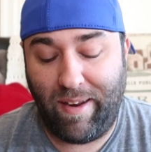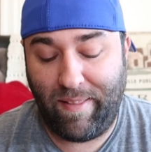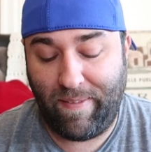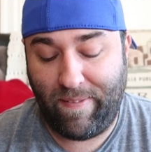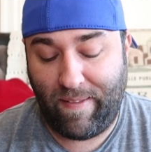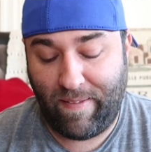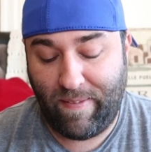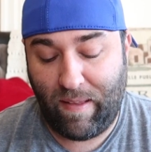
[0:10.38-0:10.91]
doing
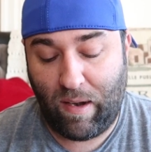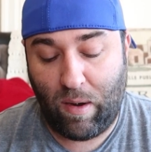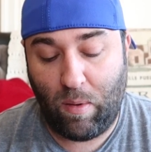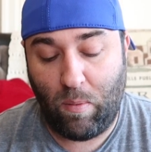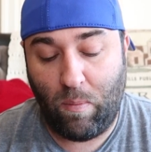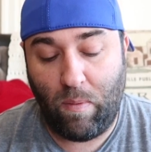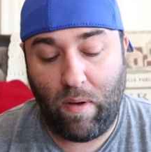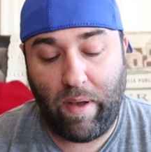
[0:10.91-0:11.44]
Season
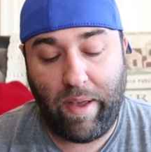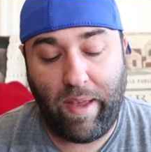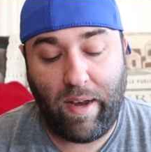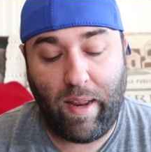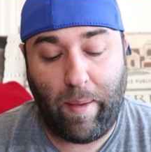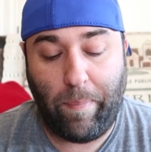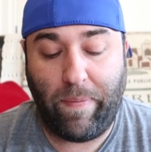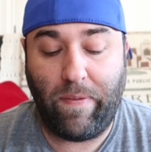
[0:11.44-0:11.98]

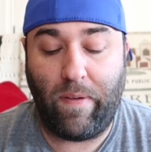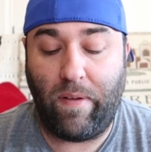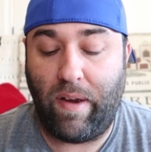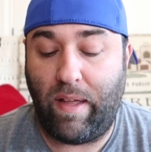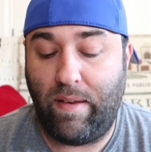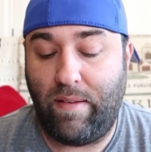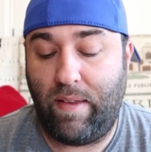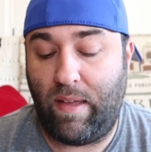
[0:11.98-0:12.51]
1, Episode
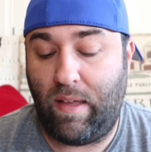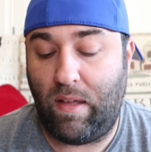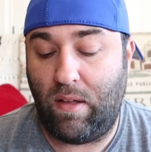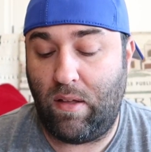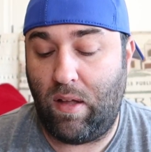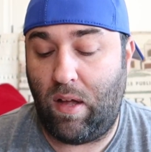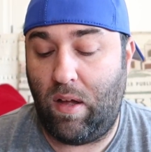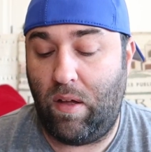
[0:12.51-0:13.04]
18
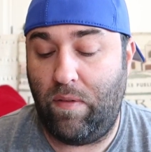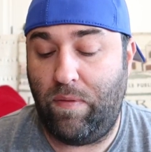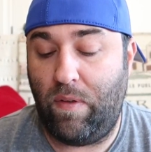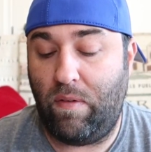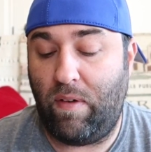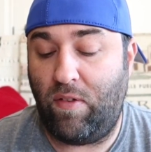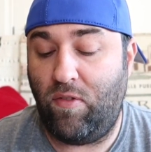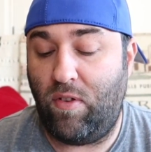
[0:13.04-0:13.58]
called
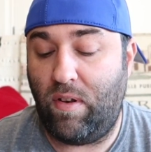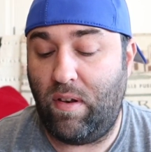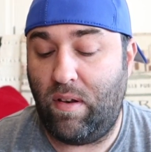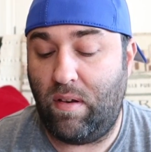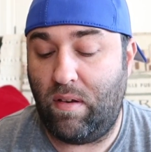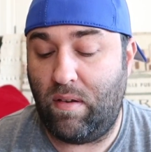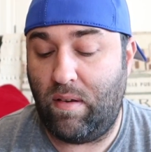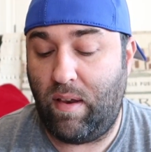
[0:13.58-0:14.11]
The
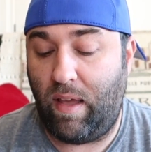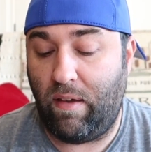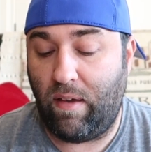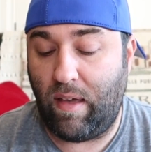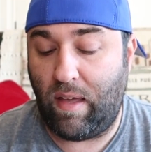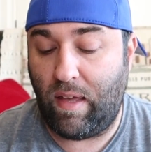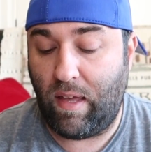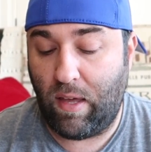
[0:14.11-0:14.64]

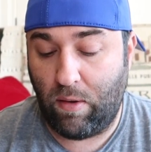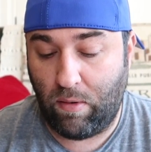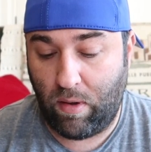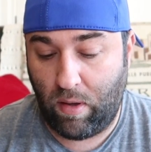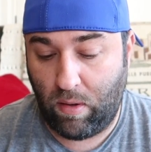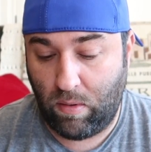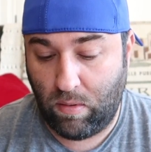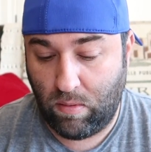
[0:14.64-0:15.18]
Legendary
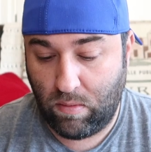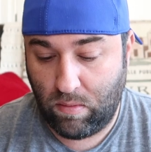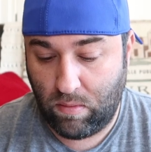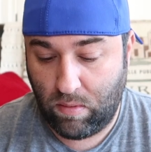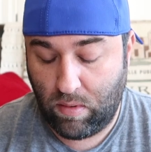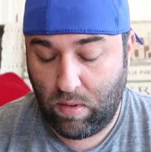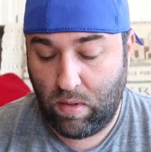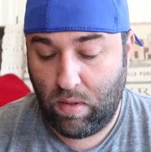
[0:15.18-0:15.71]
Hero.
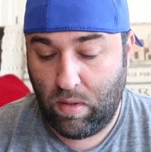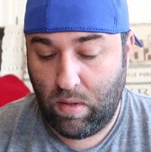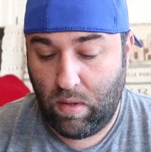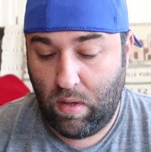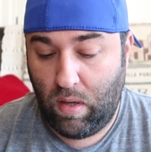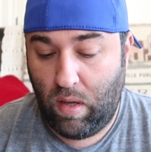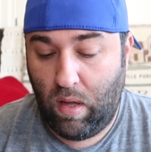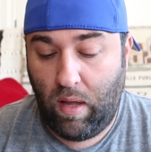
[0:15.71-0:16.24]

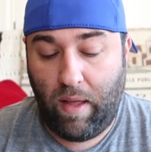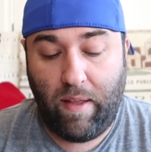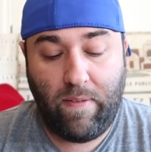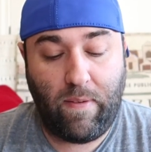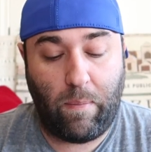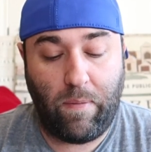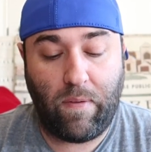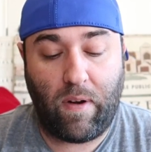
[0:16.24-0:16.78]

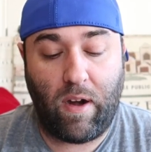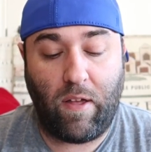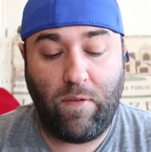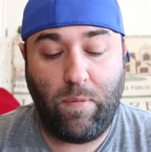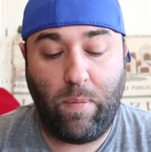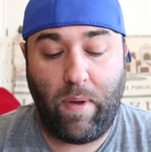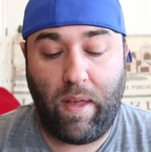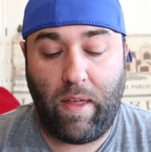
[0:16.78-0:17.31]
So we start
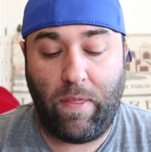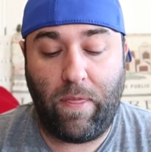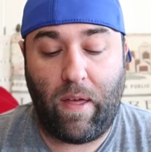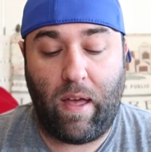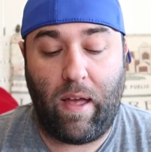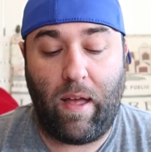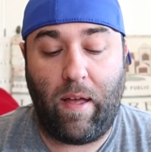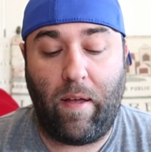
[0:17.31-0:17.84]
off with
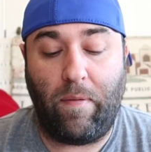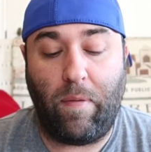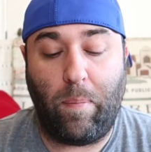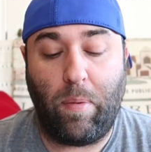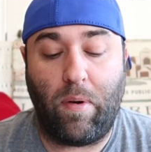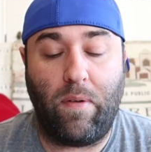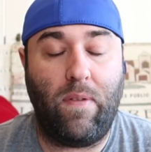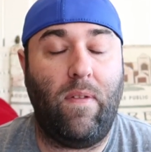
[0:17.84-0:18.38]
um, the
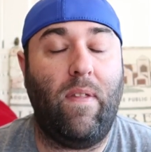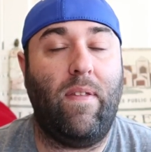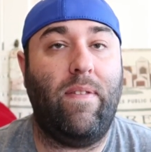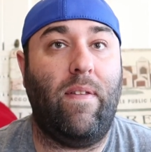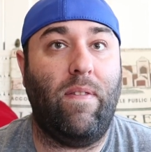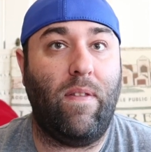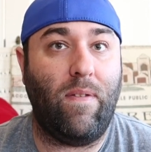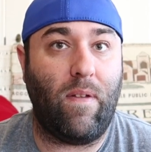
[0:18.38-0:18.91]
person that's
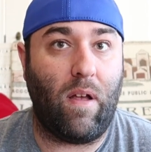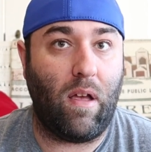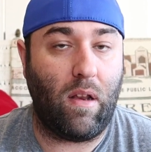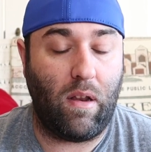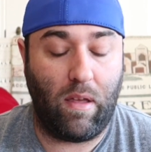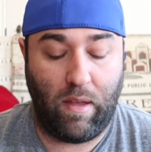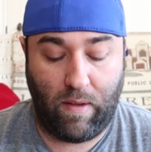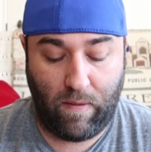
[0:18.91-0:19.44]
in the
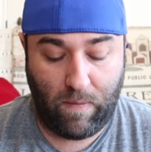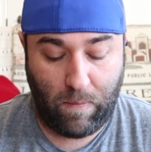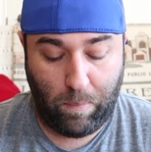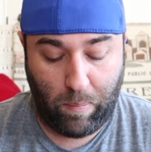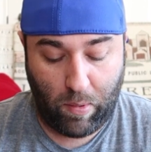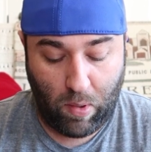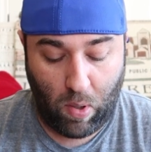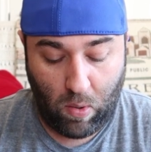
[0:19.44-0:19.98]
sauna is
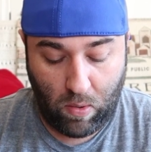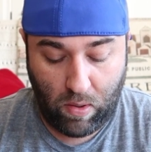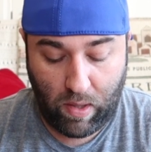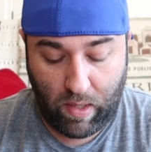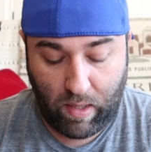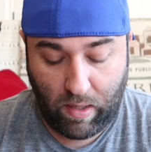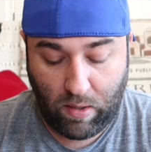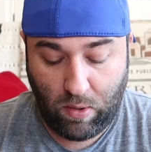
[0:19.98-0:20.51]

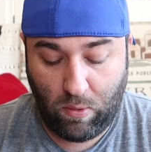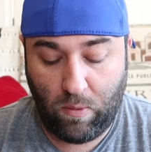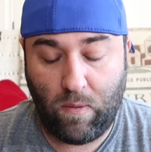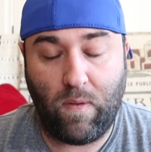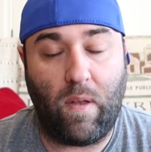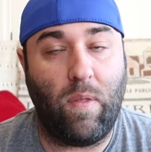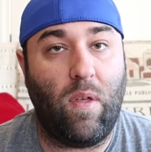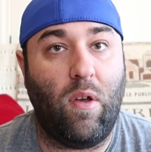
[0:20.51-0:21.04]
Bercouli,
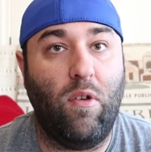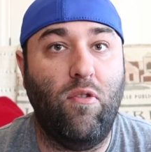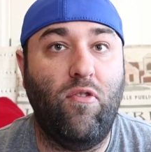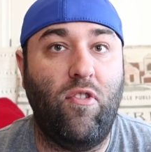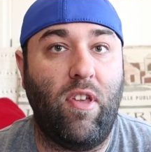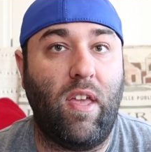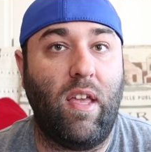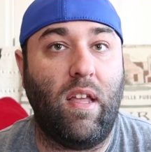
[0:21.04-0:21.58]
who's like the
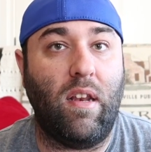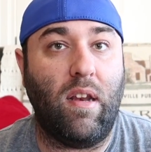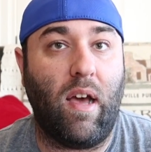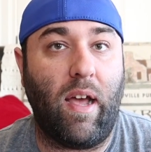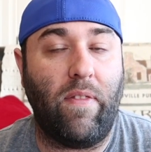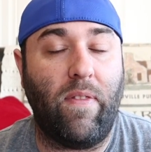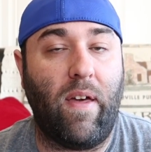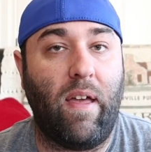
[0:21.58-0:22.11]
OG
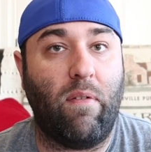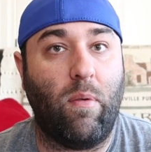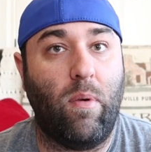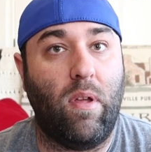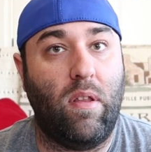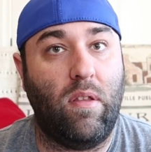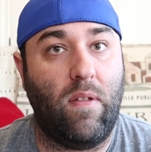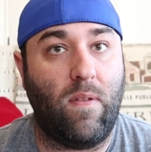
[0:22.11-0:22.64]
knight that
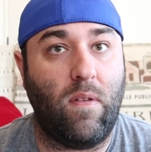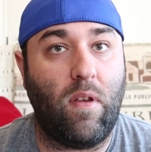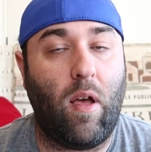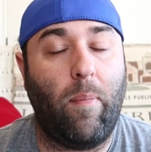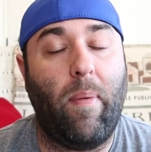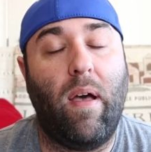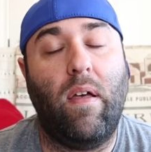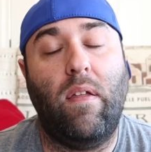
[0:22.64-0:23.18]
everyone used to
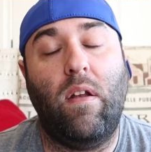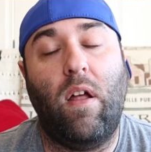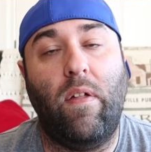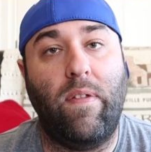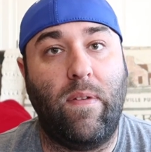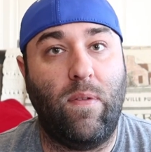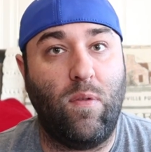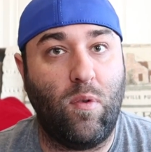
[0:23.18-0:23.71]
talk about in all
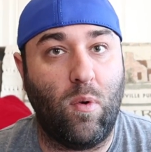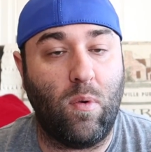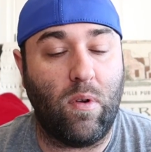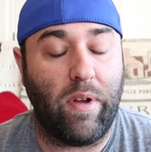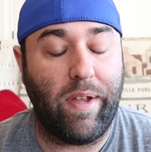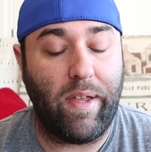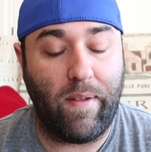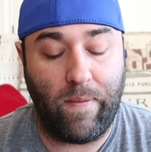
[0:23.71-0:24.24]
these
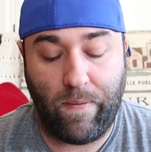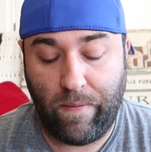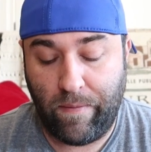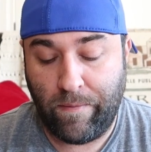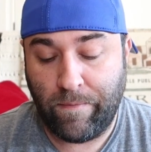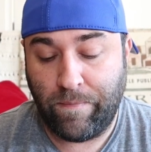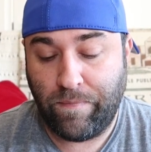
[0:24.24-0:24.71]
stories.